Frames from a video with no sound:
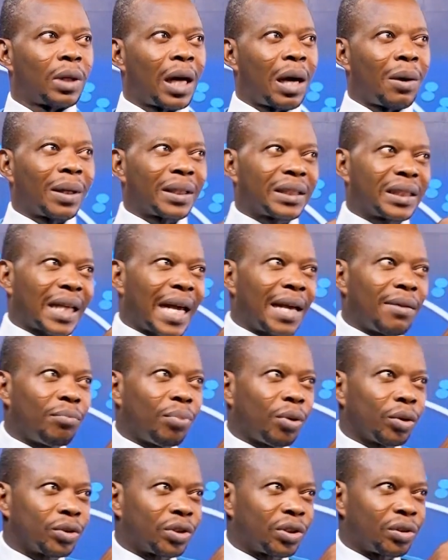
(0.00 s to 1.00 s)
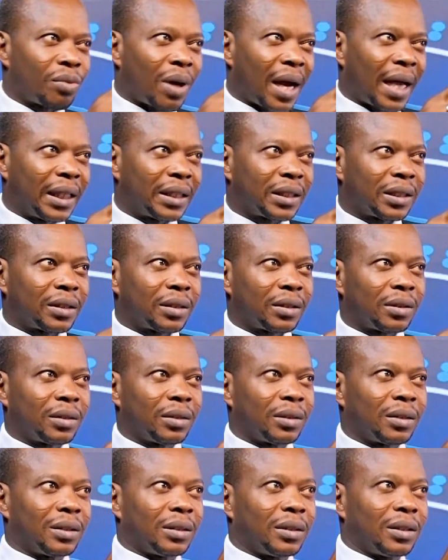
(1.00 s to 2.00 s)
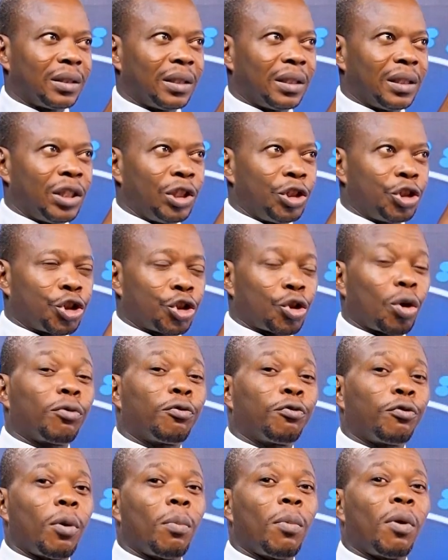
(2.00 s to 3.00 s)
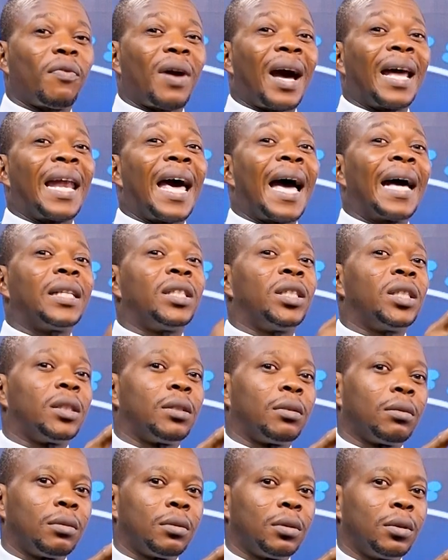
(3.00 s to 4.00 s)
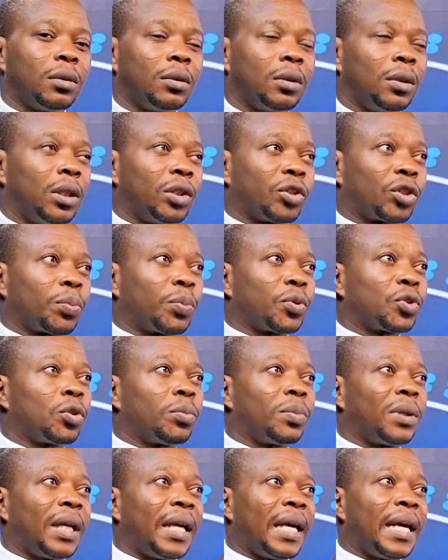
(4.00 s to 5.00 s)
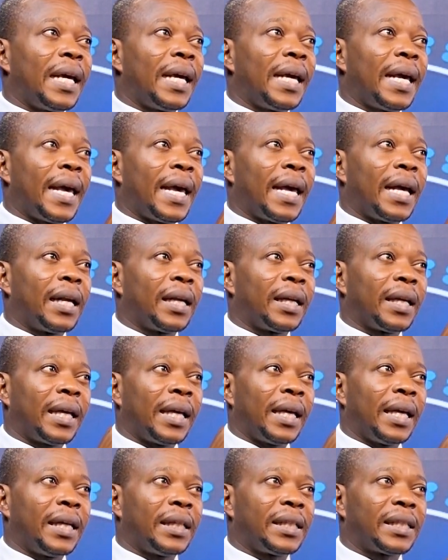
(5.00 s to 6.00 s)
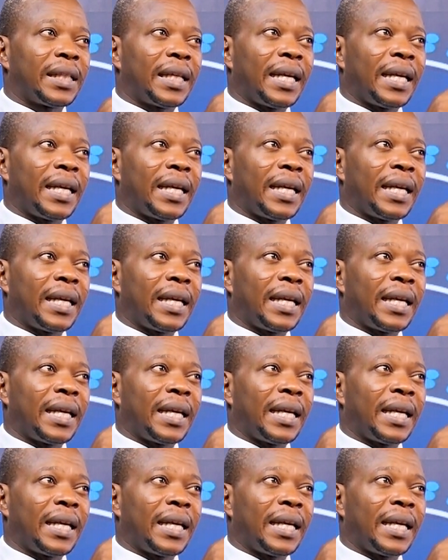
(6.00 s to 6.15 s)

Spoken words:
Our signboards write the short form of Alhaji. It's supposed to be A-L-H-A-J-I,